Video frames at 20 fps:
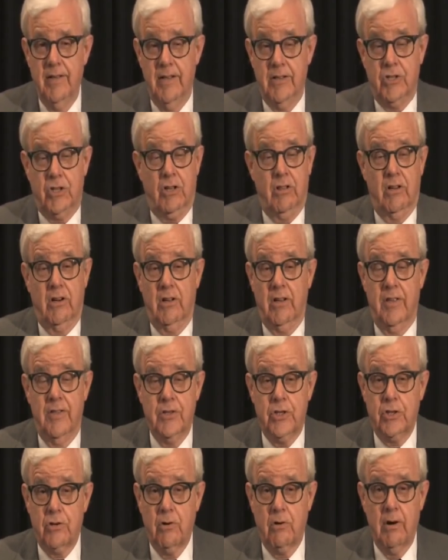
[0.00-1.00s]
it's clearly
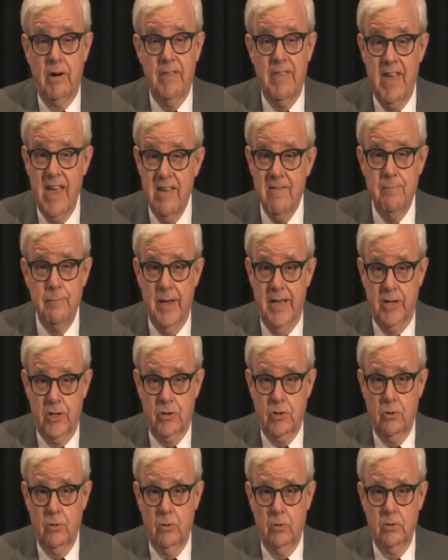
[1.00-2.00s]
the story they've
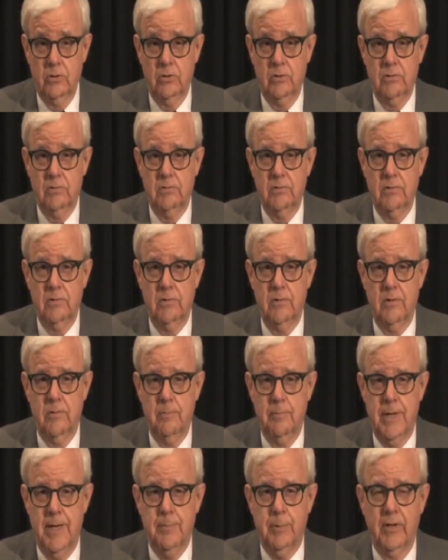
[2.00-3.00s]
been told.
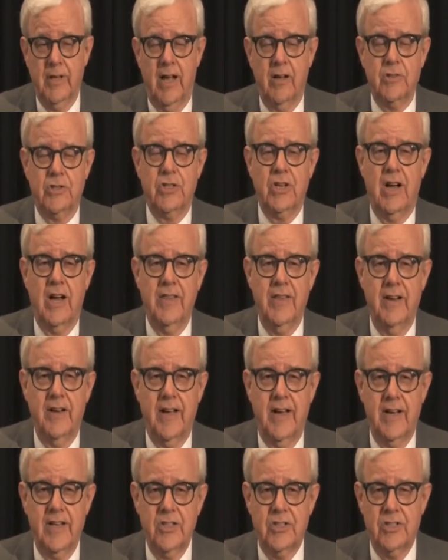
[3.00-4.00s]
People outside the
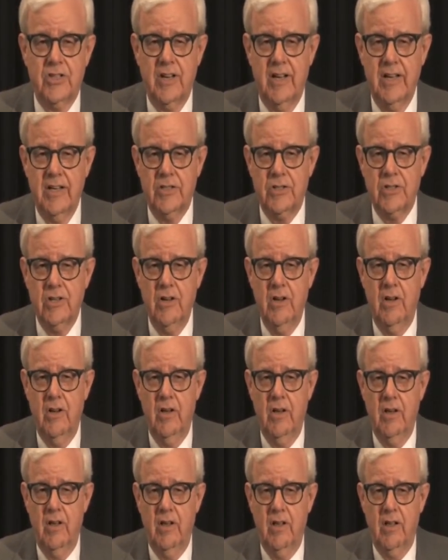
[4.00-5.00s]
United States
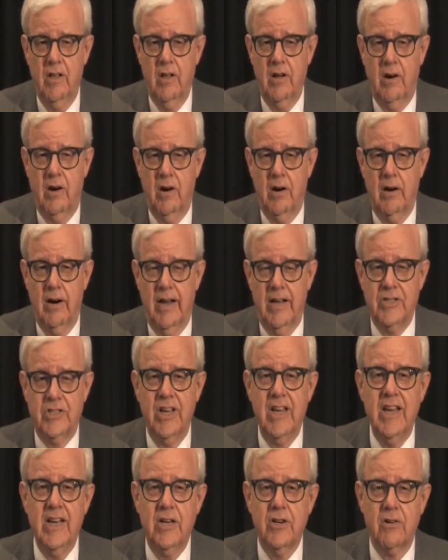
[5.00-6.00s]
are
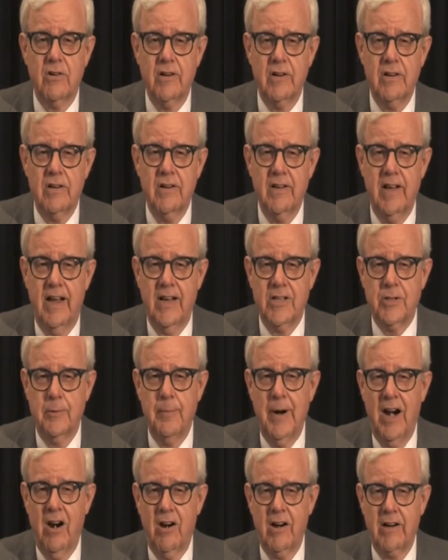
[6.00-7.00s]
as ignorant as
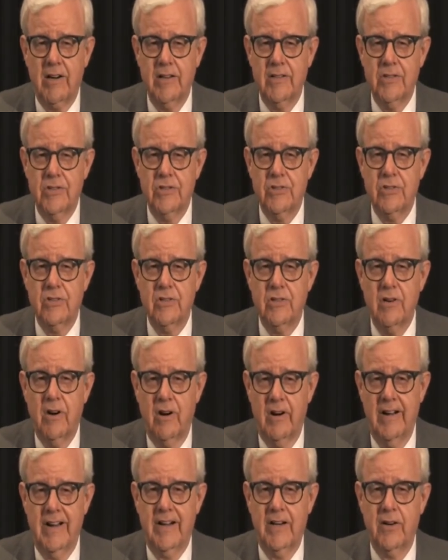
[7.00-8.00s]
Americans
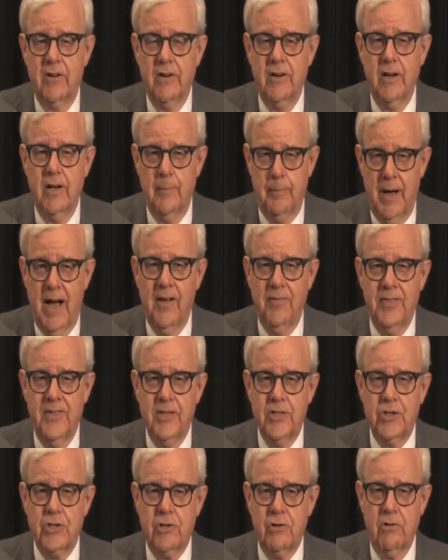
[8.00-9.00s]
are ignorant about
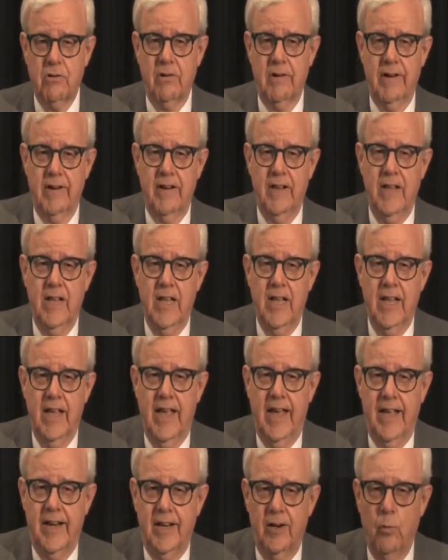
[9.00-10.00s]
this story.
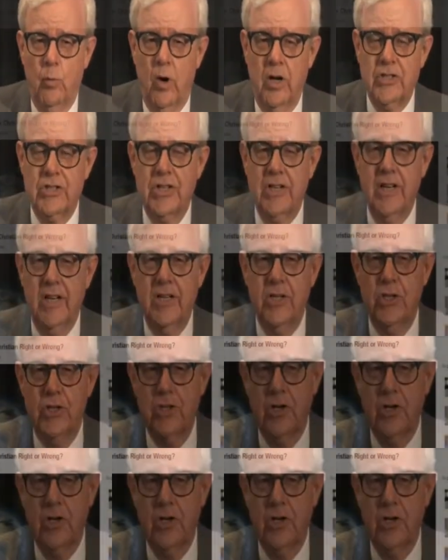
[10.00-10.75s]
And it once again